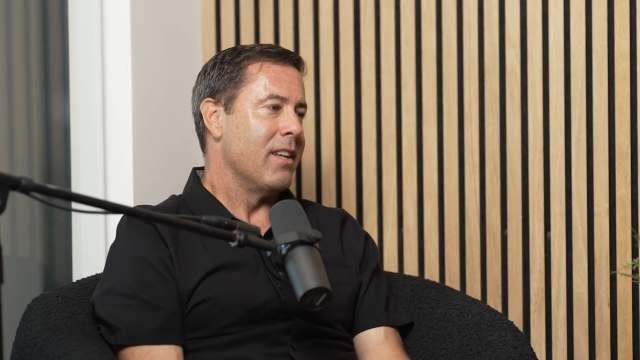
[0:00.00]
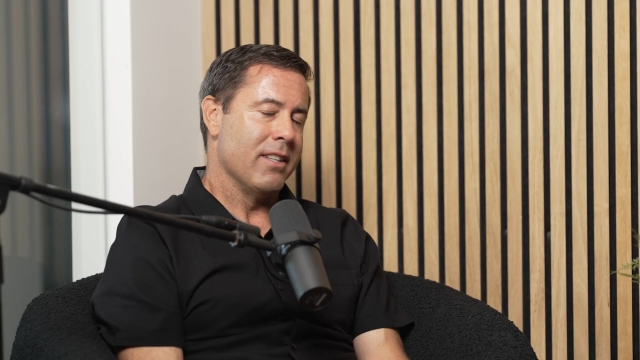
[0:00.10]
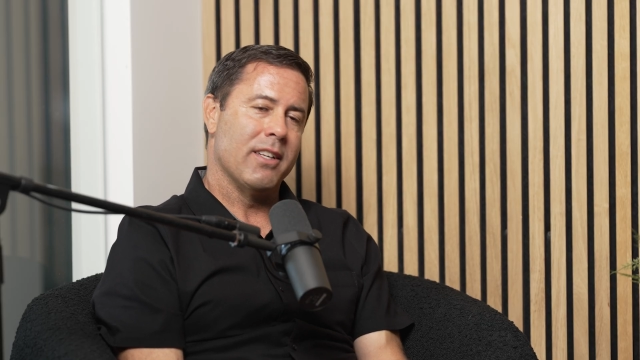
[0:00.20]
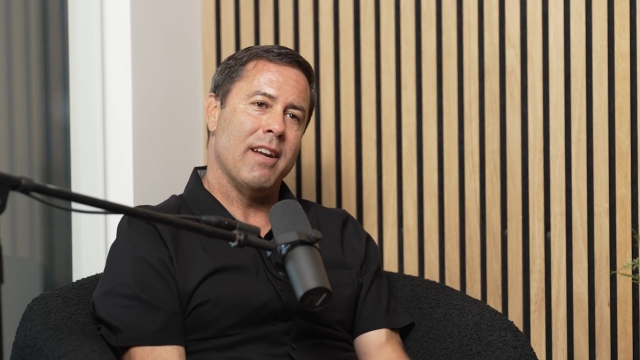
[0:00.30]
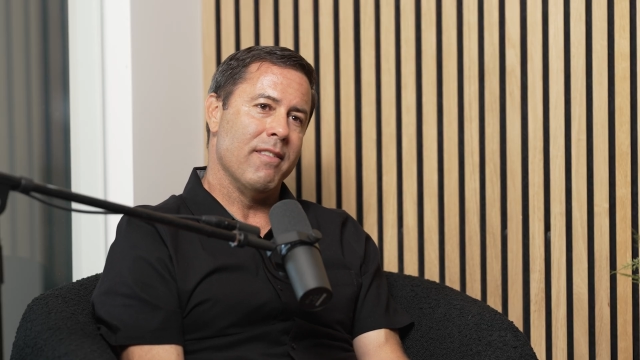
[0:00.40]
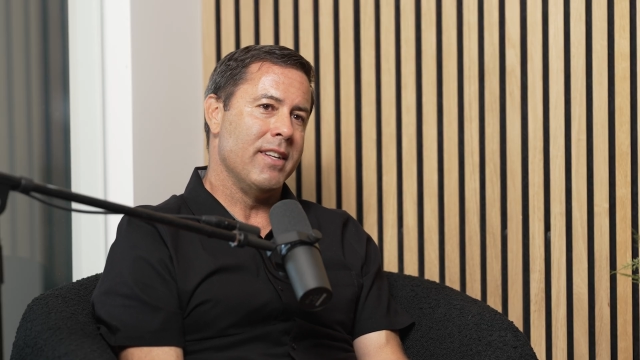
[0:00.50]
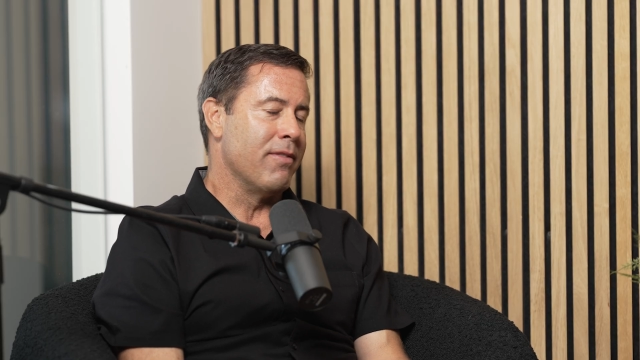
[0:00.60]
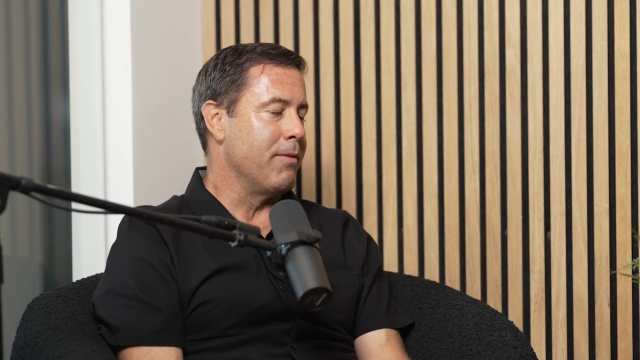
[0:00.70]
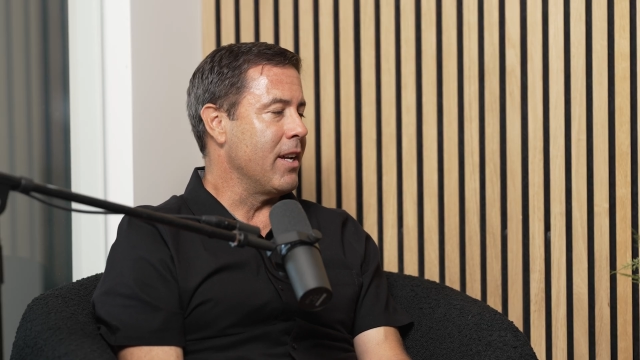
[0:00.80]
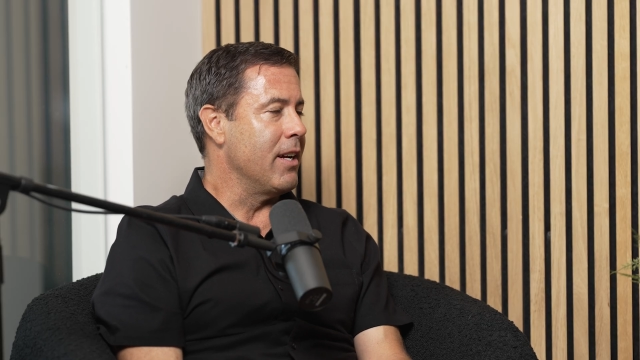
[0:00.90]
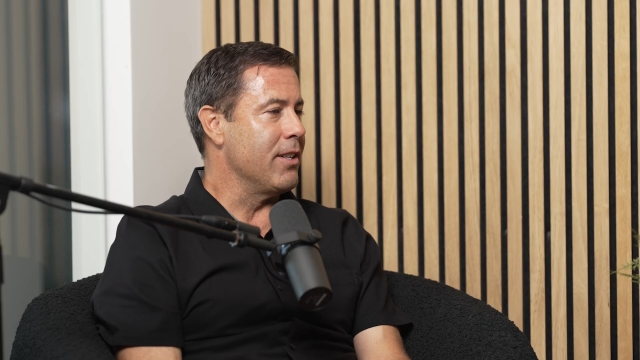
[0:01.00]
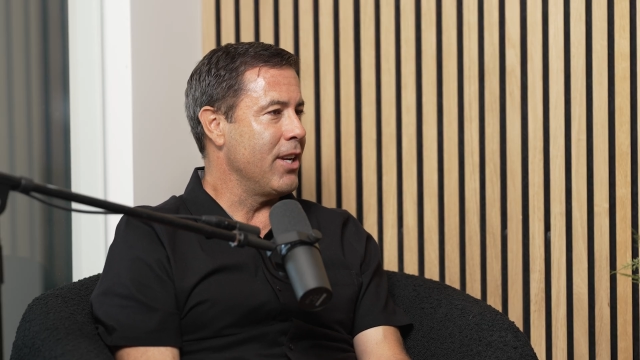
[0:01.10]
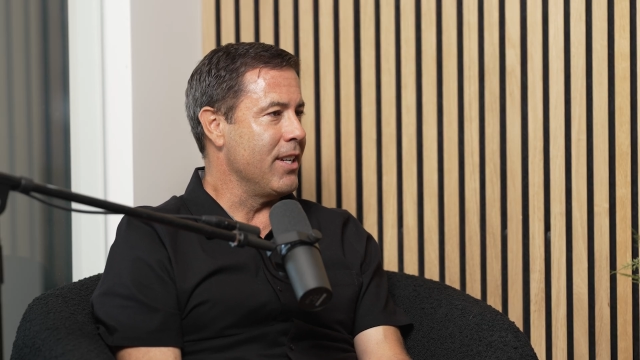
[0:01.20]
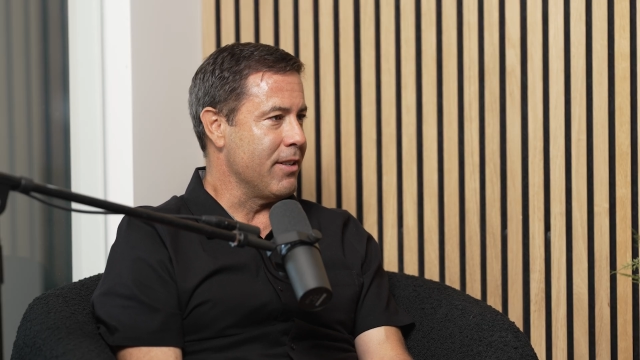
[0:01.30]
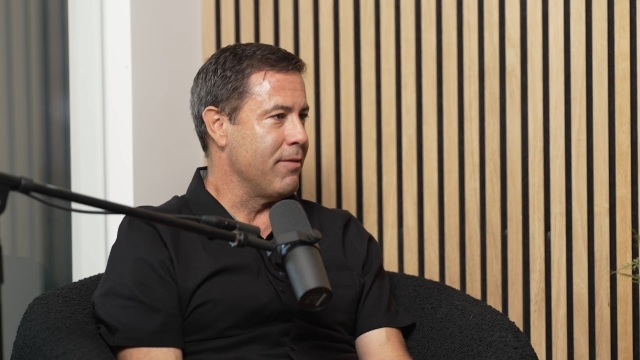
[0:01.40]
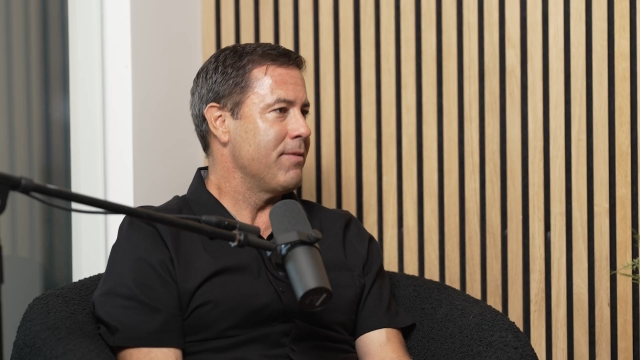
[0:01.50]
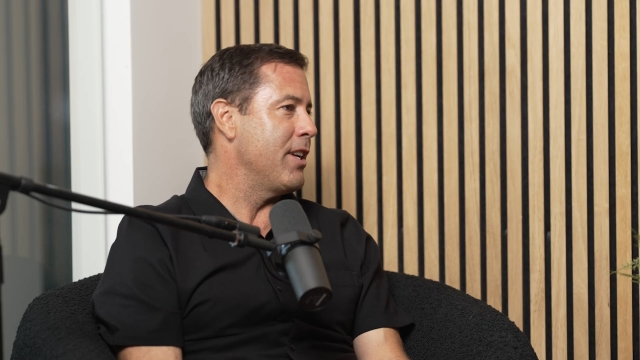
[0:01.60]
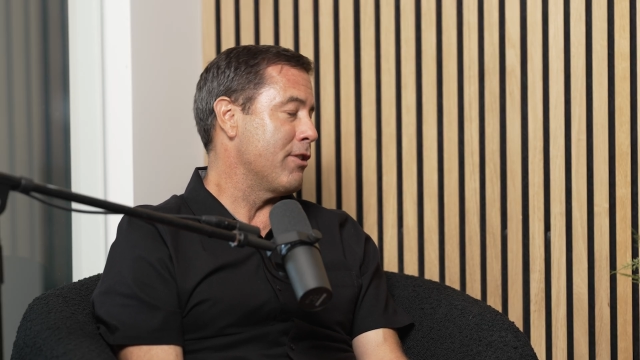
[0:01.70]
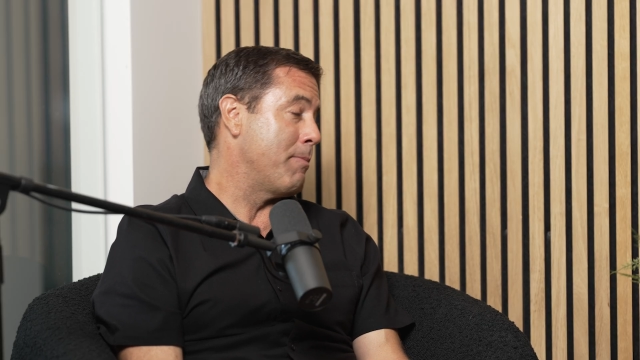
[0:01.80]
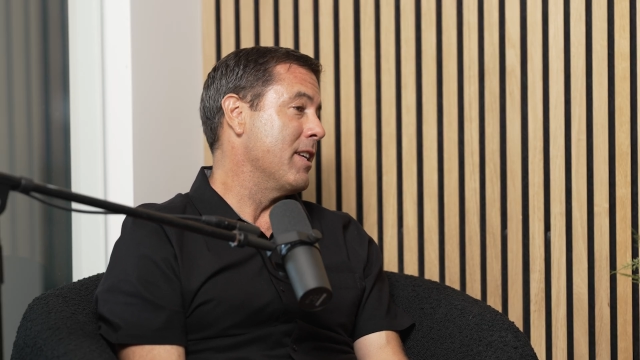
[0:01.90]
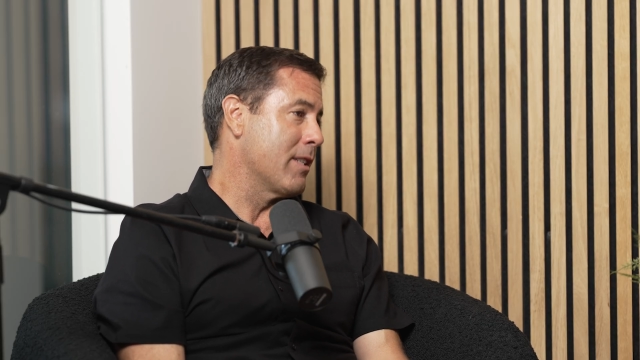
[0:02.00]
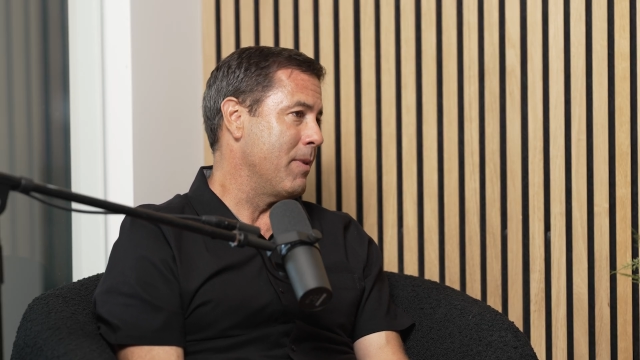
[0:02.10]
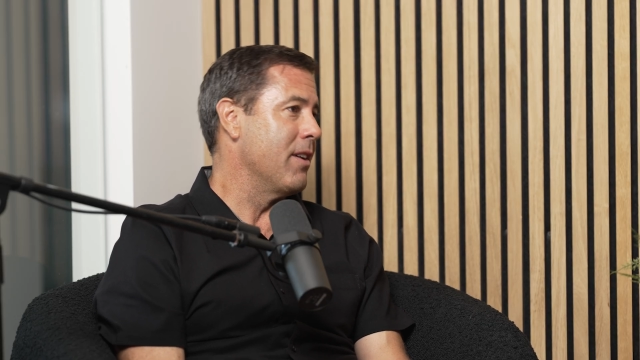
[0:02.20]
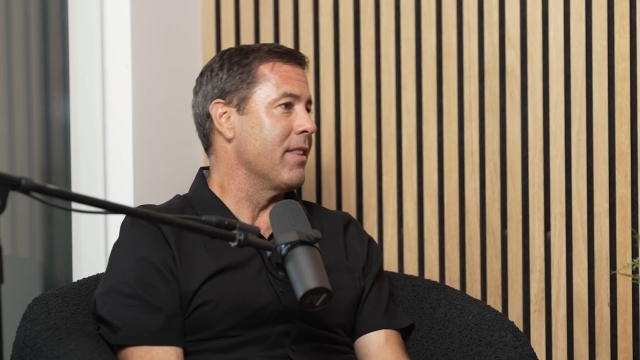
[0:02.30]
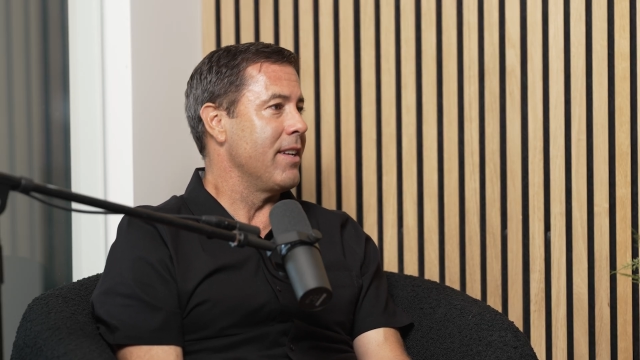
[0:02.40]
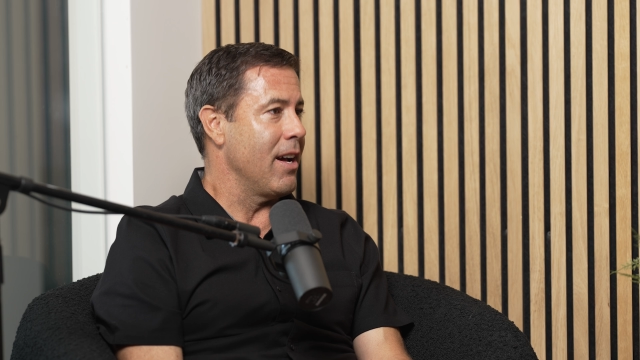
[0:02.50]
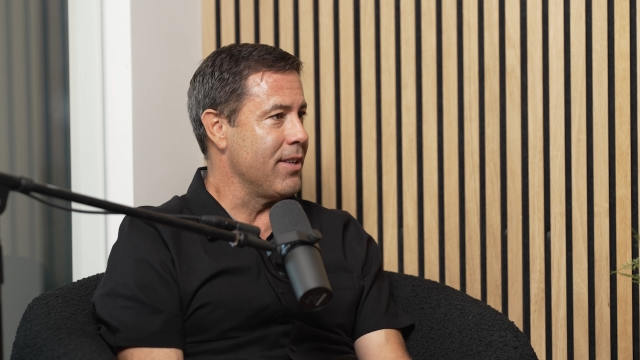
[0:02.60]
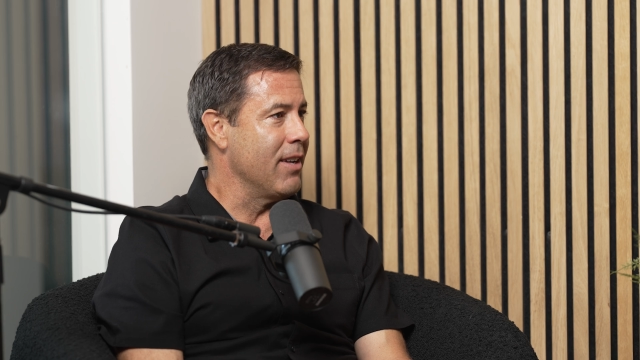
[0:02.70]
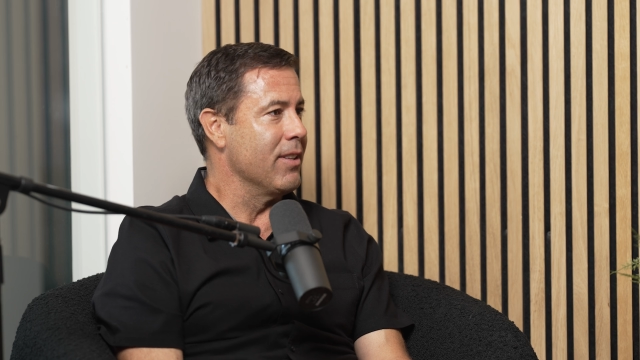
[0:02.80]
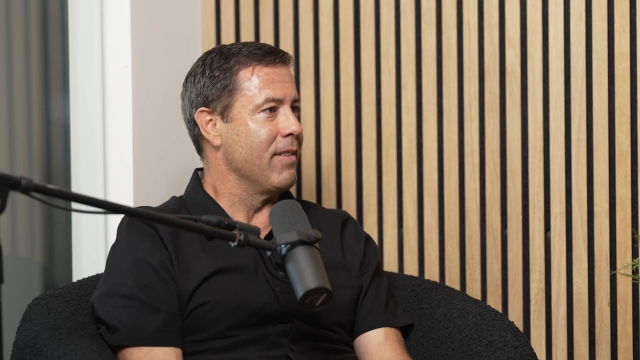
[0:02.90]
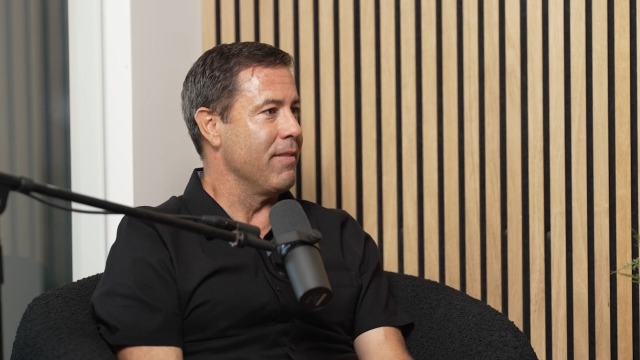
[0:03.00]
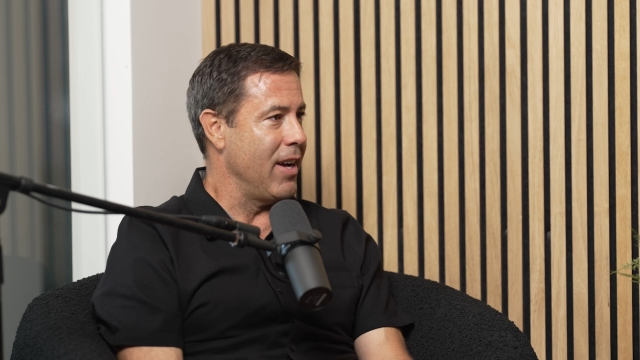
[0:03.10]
it's a kind of a different change of pace compared to the downtown living